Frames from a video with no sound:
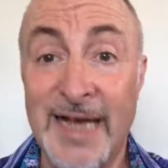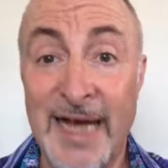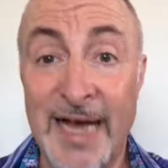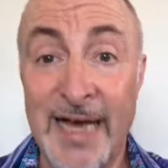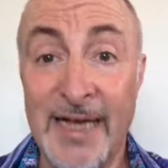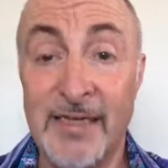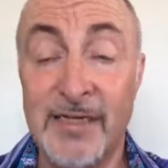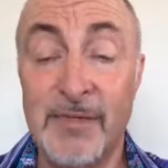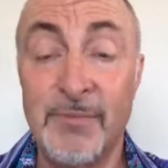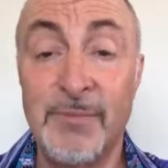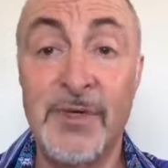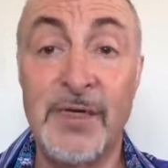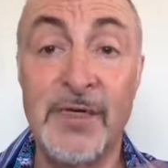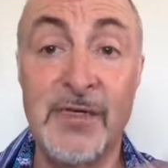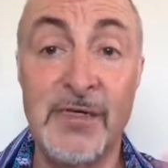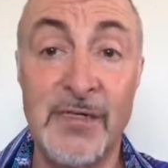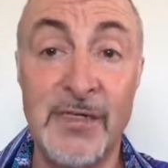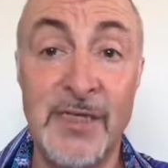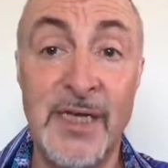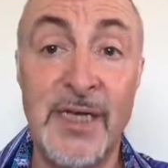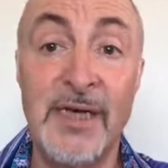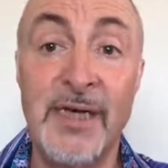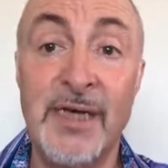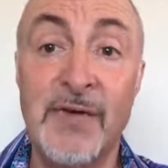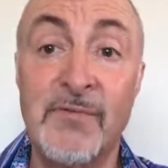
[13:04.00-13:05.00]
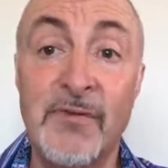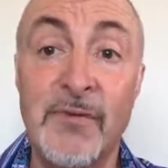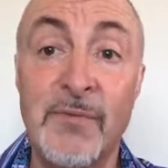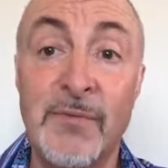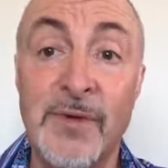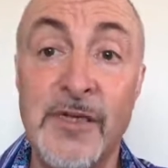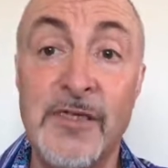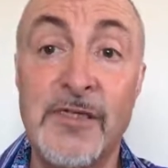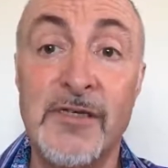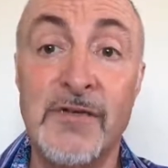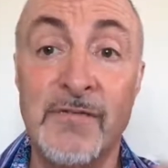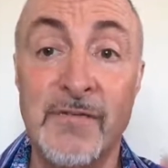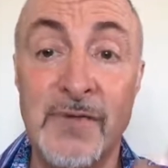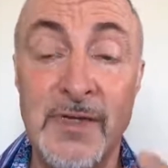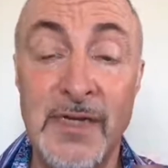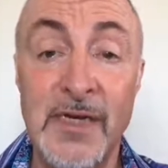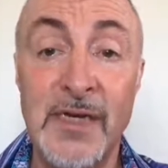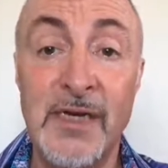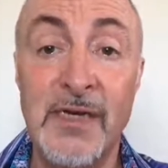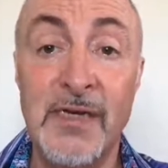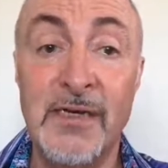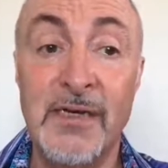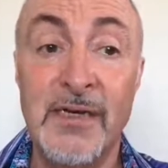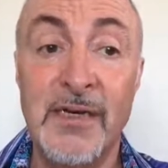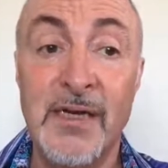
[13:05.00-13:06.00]
act because they come from a place of
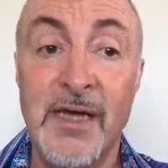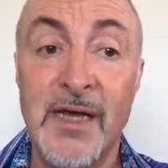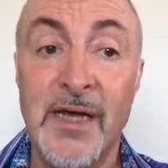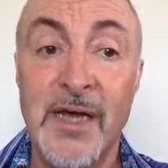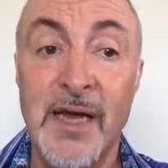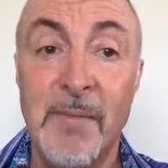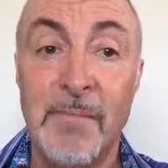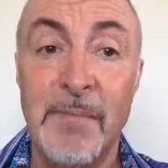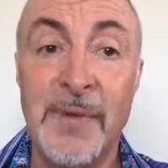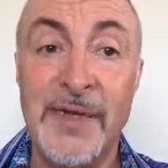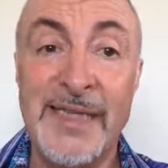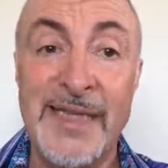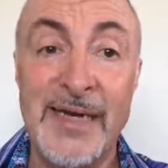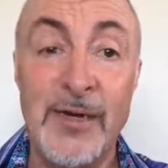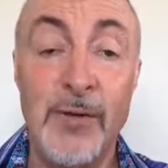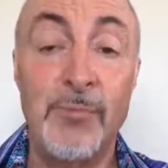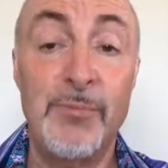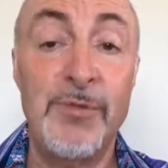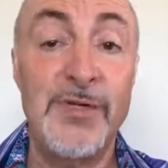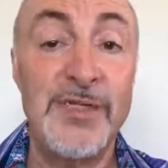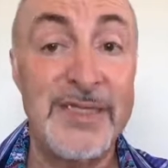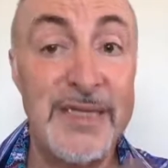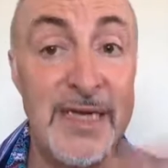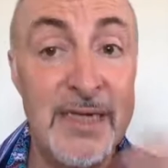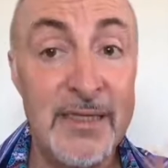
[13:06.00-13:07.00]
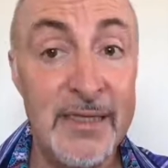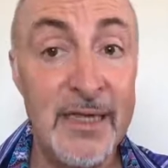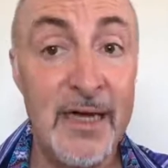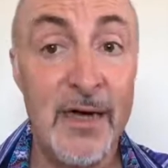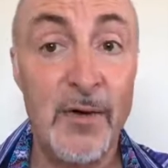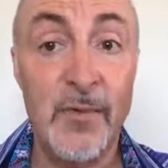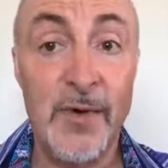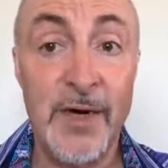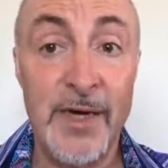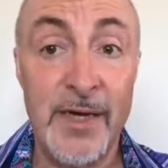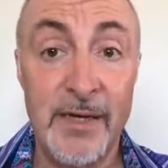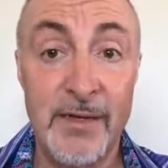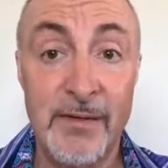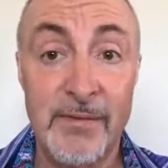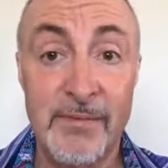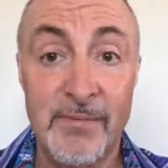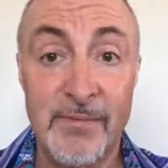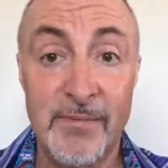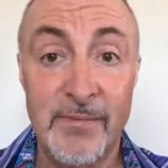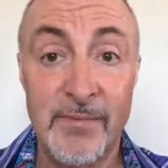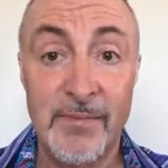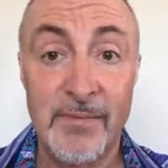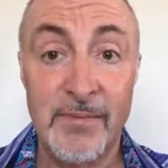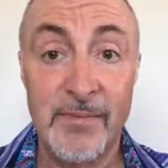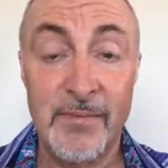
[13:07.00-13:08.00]
need, but they don't present that way.
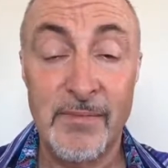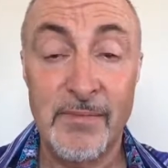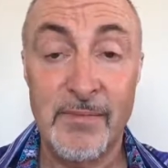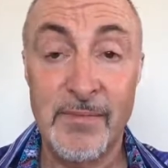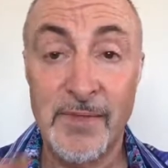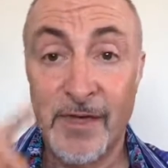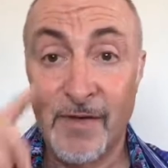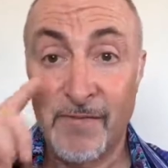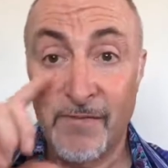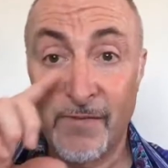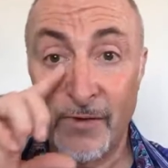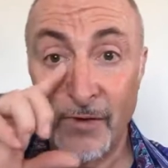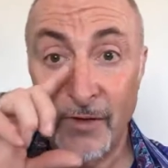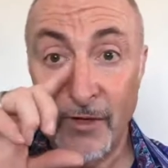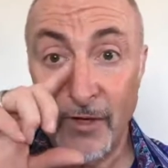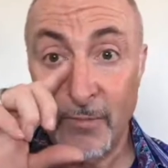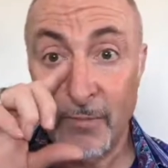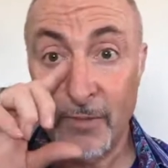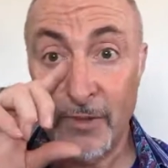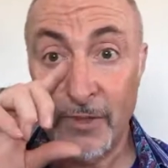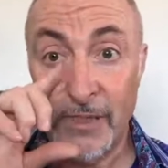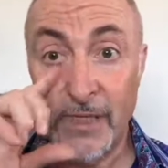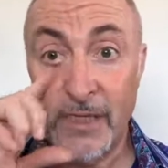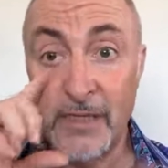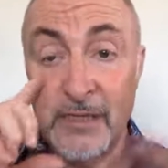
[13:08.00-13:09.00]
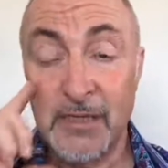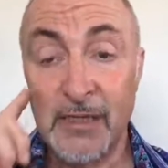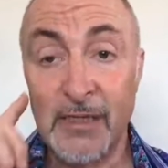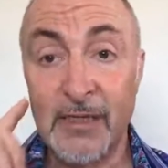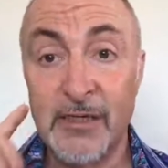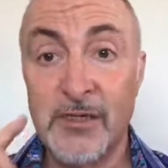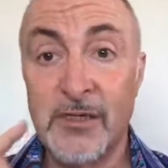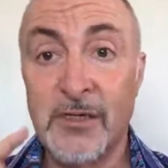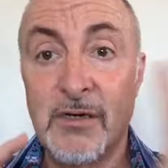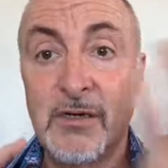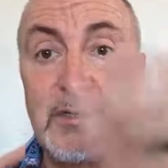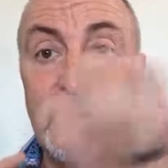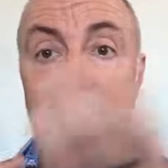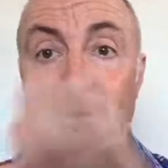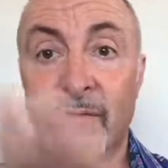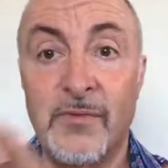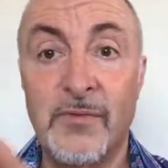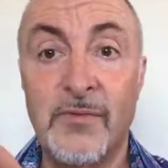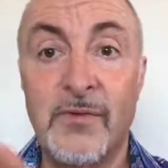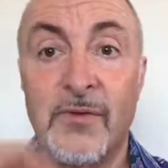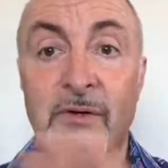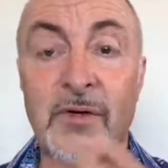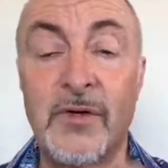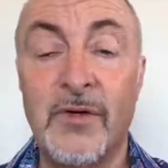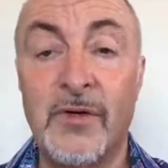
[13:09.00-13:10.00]
They're very good at presenting a certain
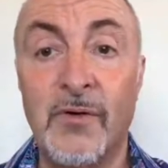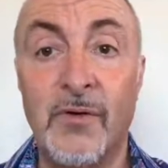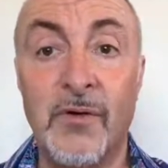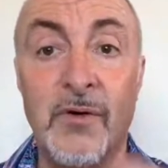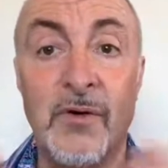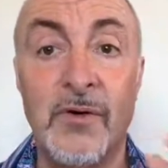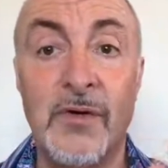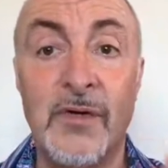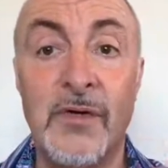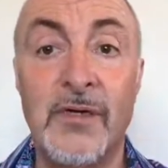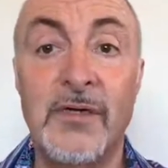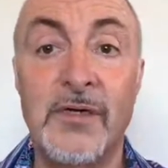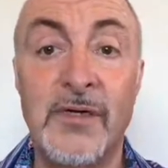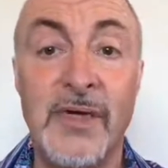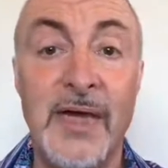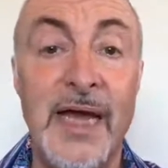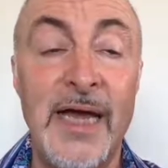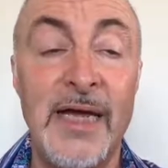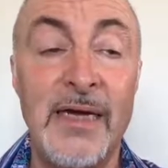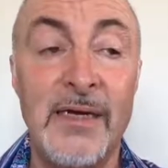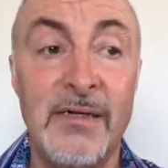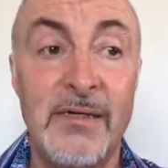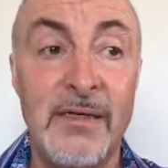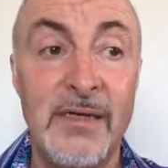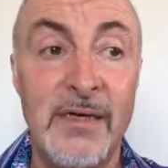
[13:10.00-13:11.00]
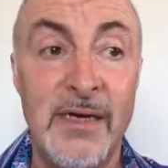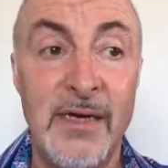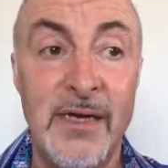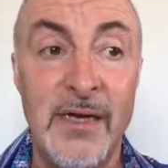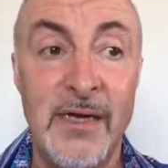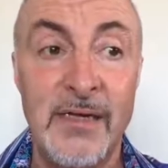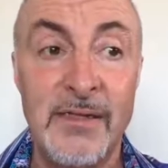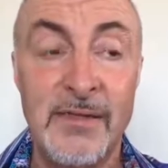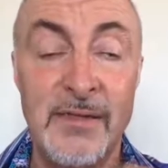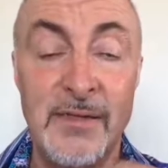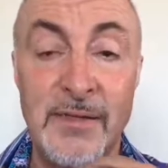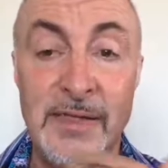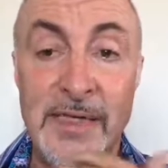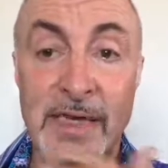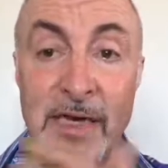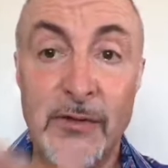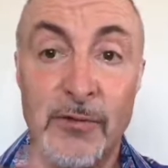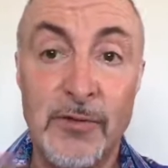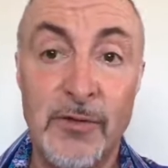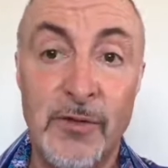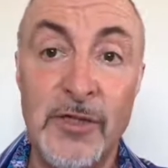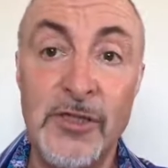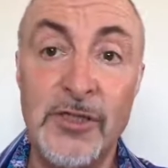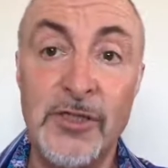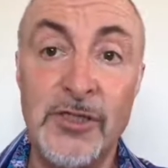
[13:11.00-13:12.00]
an aura, and then they get
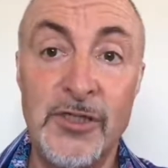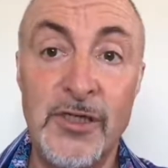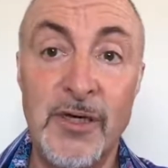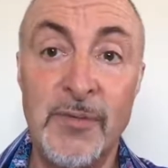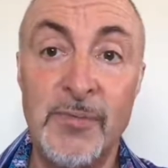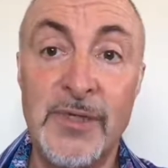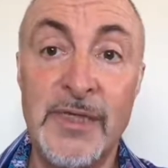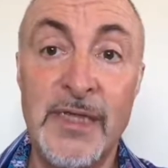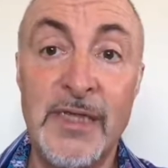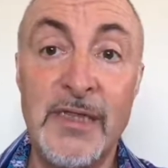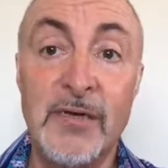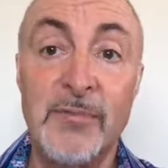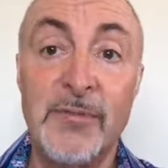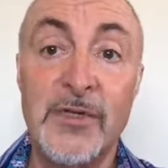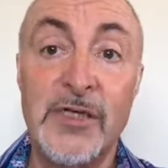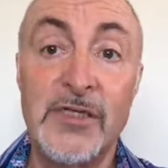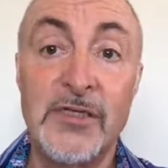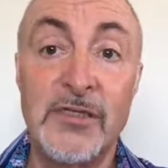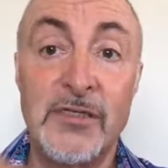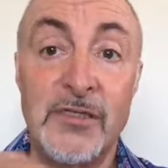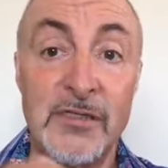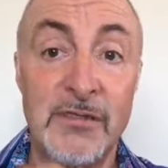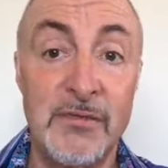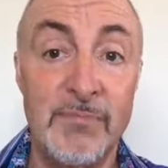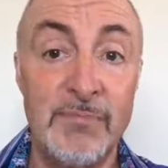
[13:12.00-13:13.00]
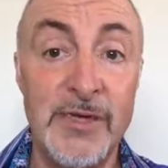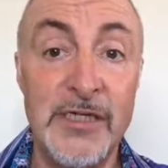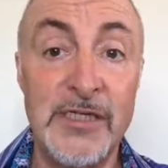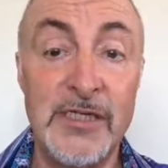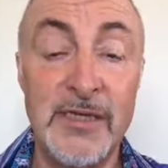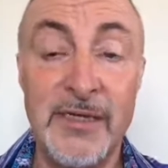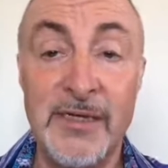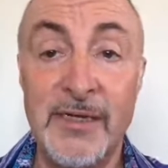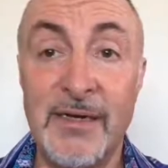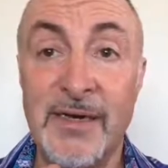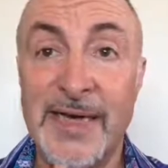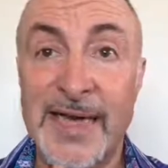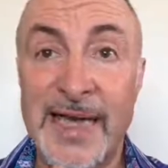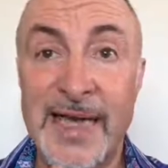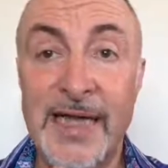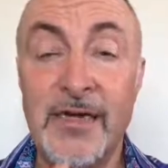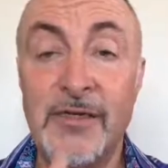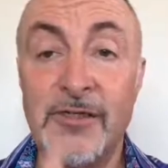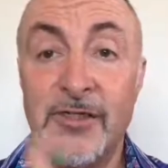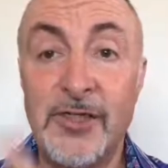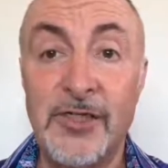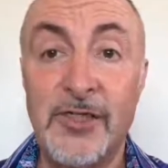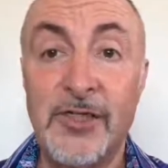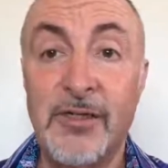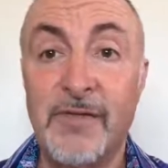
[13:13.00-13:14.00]
into a relationship, and then they'll be basically like
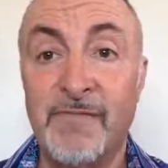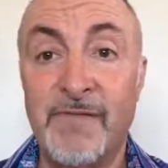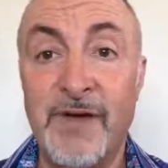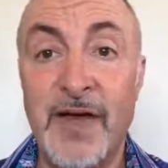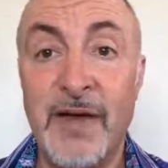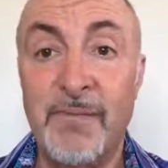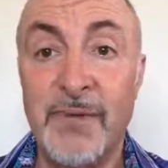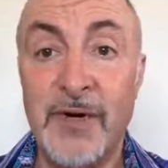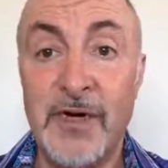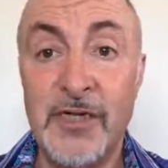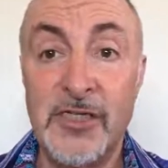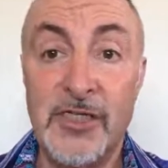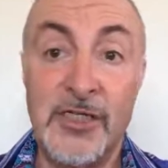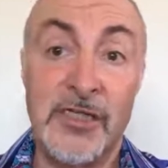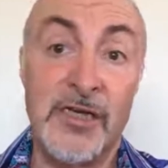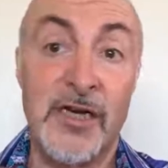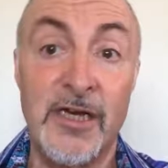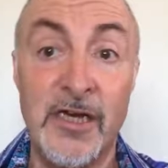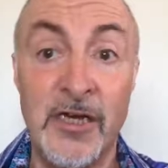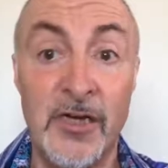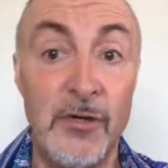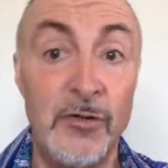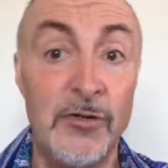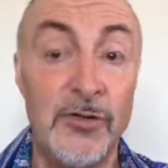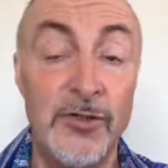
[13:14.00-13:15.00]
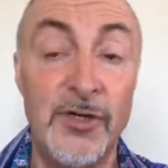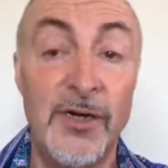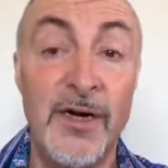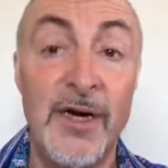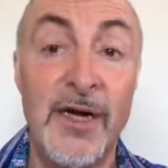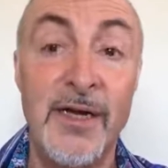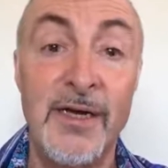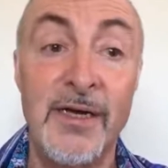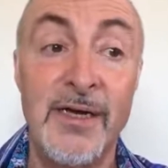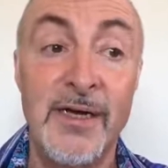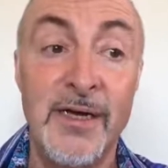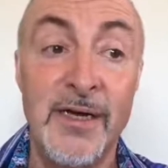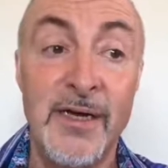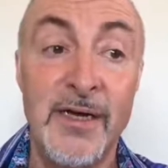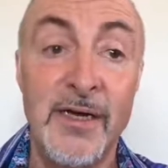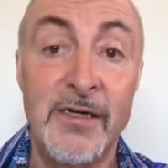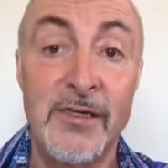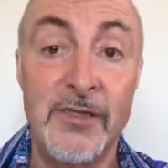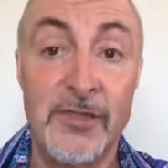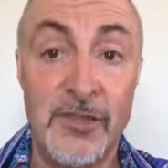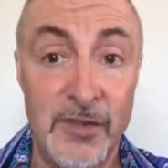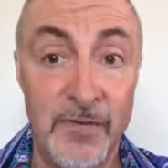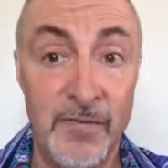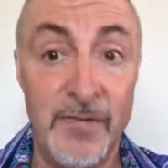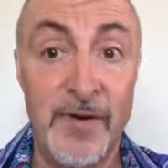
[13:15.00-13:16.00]
energy vampires sucking you dry to
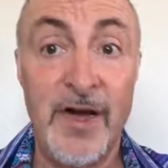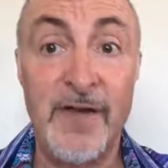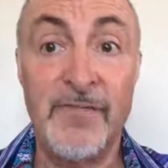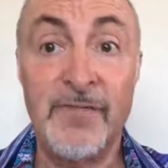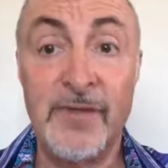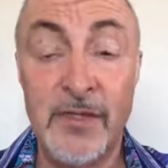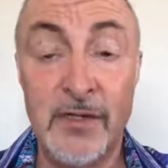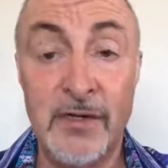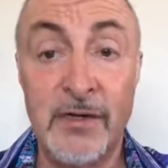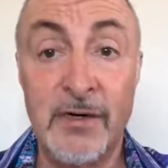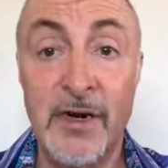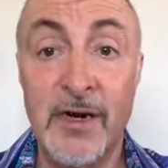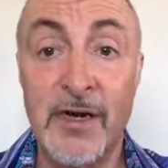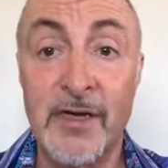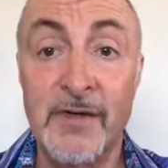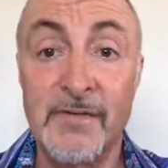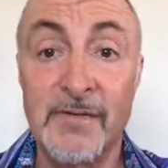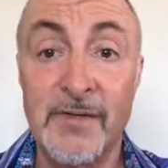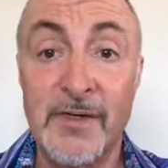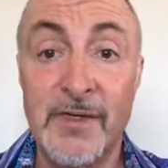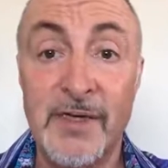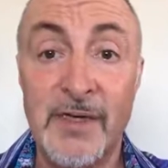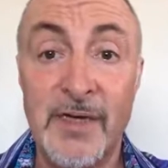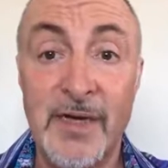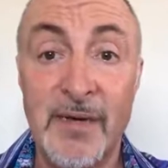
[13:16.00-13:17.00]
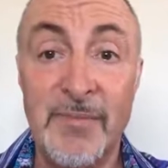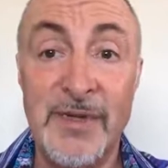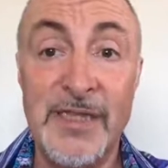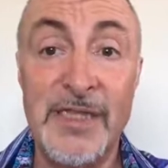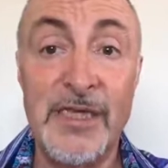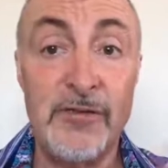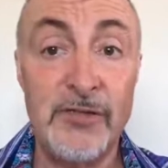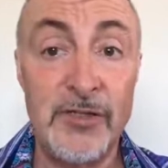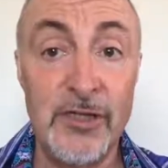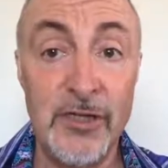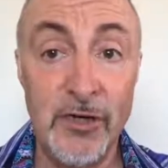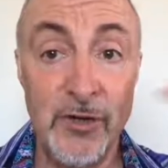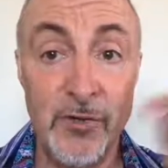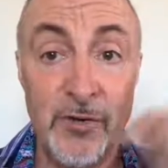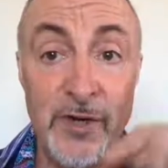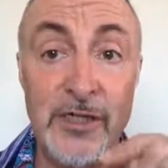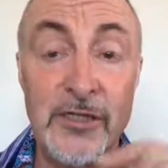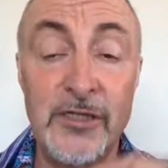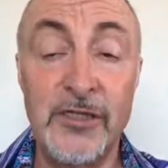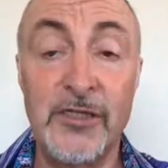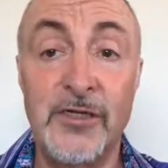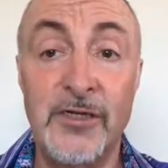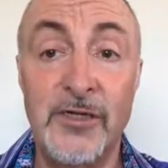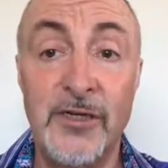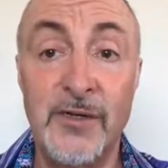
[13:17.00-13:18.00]
survive and thrive, but they're using your
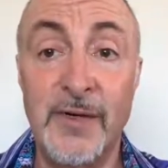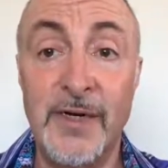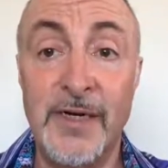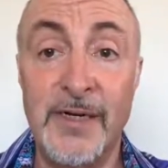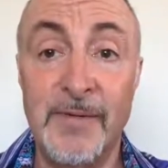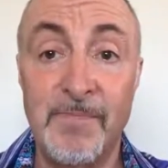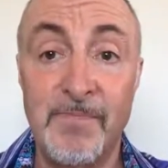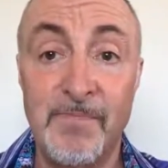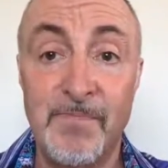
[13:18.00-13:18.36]
energy to do it.